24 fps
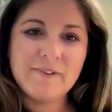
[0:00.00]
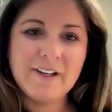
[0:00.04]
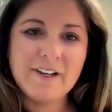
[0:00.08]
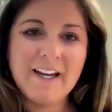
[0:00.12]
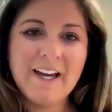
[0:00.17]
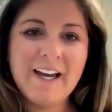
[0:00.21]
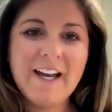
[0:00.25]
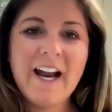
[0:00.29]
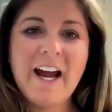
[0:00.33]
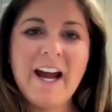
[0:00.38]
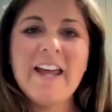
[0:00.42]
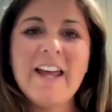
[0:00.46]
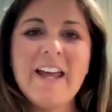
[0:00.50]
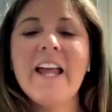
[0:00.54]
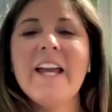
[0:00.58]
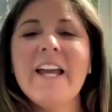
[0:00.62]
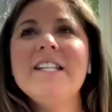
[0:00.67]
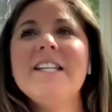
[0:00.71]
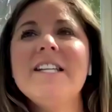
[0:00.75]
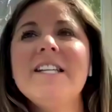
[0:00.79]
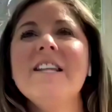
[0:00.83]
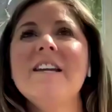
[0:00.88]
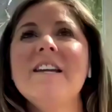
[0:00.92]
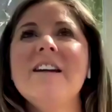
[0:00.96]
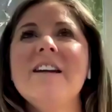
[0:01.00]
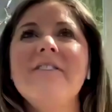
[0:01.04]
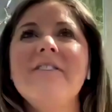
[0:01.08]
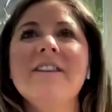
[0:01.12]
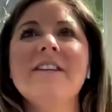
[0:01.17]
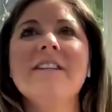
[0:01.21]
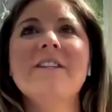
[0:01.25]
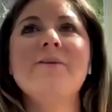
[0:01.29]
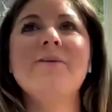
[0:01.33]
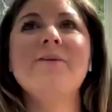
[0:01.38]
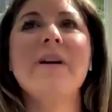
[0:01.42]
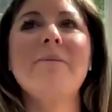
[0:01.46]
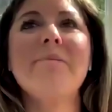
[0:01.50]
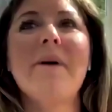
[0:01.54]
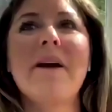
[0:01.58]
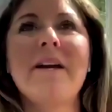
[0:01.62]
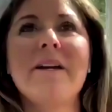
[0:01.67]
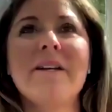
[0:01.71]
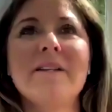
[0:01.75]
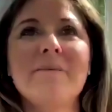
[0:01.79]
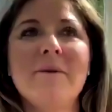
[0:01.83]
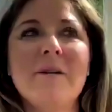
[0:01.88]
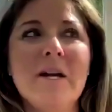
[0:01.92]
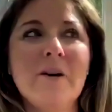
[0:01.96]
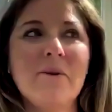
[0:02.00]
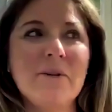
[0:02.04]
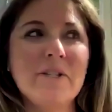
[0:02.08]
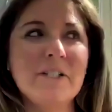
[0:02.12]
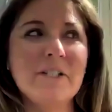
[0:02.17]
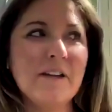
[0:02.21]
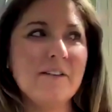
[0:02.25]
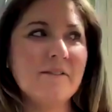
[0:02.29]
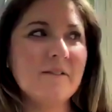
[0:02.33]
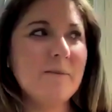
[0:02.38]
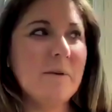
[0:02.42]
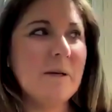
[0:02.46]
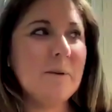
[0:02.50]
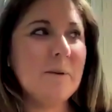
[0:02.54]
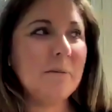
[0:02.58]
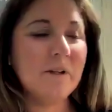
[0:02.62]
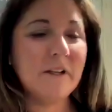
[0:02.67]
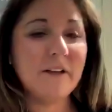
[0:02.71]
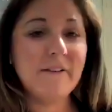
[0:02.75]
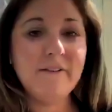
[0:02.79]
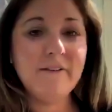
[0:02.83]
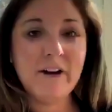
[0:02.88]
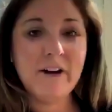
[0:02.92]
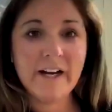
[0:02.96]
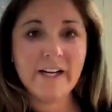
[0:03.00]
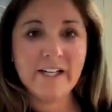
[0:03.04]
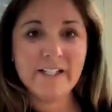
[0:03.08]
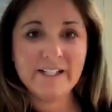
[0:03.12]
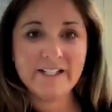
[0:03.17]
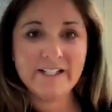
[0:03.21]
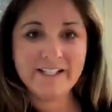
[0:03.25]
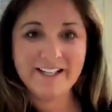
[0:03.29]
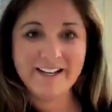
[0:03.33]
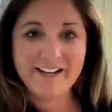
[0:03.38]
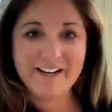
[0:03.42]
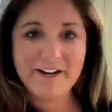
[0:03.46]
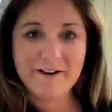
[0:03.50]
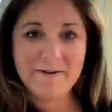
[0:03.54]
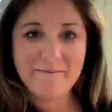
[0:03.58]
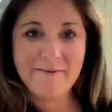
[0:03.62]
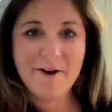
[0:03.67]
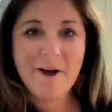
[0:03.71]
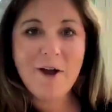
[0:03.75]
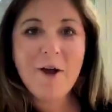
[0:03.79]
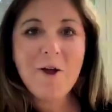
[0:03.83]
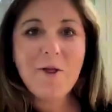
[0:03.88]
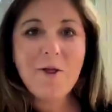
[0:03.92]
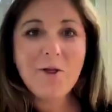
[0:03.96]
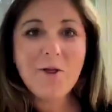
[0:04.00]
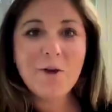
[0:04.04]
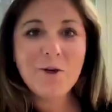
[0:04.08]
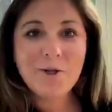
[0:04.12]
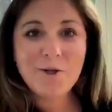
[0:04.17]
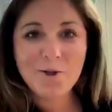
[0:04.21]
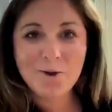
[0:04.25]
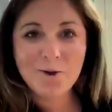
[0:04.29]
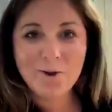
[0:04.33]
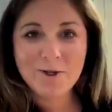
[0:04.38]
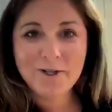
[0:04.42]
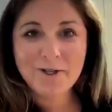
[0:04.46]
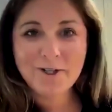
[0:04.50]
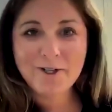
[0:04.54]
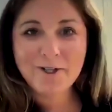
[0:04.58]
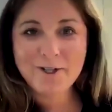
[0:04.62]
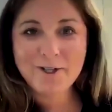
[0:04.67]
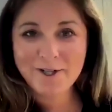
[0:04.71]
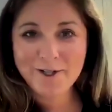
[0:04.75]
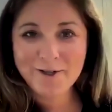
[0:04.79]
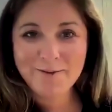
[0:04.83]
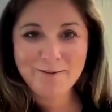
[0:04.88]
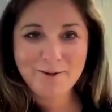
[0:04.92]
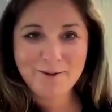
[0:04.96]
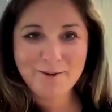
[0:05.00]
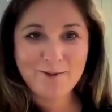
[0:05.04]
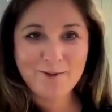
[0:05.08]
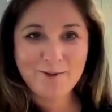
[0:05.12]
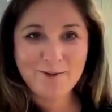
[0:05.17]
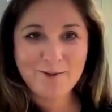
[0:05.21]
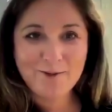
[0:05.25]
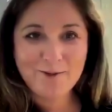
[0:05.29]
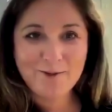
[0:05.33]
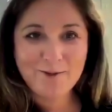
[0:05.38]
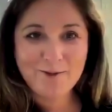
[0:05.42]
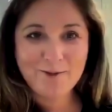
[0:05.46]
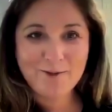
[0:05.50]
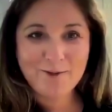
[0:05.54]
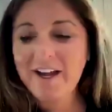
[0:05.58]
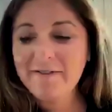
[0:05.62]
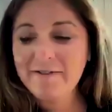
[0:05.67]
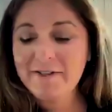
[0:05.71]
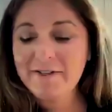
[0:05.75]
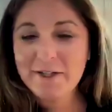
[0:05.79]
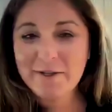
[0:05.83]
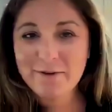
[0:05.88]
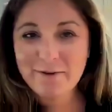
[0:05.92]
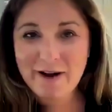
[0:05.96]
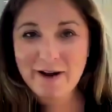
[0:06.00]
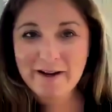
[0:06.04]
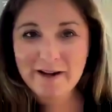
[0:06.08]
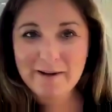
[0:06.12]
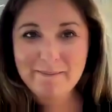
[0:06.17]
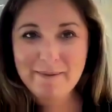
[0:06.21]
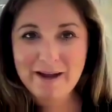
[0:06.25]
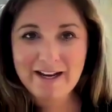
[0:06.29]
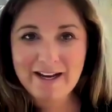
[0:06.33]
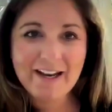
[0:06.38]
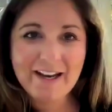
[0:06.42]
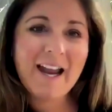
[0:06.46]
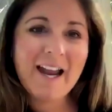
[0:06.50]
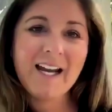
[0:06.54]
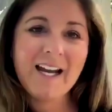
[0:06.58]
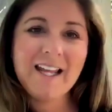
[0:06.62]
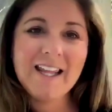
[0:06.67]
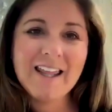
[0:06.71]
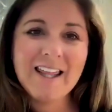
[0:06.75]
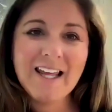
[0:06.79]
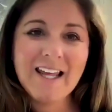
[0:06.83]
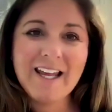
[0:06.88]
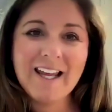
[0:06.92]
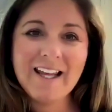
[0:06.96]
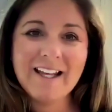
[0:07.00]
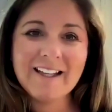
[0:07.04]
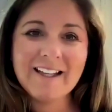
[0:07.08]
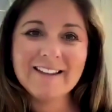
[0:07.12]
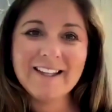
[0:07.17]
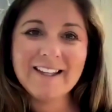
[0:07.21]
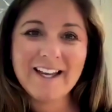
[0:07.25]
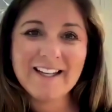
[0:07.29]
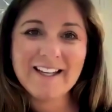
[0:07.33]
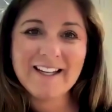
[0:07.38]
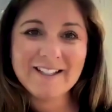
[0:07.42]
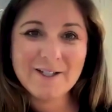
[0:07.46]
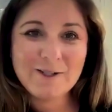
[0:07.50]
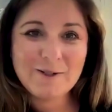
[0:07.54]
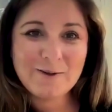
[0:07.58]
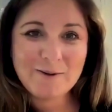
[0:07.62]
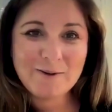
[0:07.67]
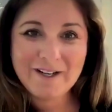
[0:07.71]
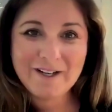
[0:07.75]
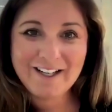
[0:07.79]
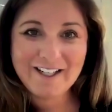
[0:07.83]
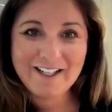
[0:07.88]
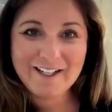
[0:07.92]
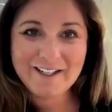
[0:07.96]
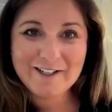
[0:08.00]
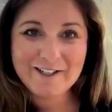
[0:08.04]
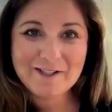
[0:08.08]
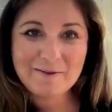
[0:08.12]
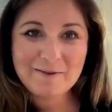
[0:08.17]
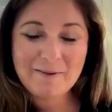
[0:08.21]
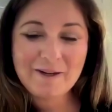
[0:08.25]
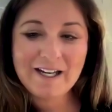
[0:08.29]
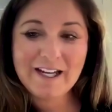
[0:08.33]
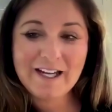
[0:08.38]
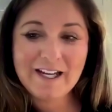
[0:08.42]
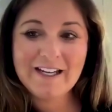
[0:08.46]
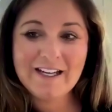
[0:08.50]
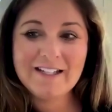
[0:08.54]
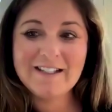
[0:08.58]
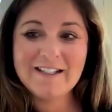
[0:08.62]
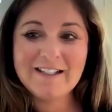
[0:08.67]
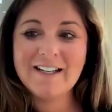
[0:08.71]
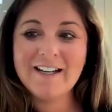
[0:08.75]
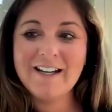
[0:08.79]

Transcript: And I like to think of it this way. And my husband always gives people advice. The shorter term loans, he loves to recommend anything less than 20 years because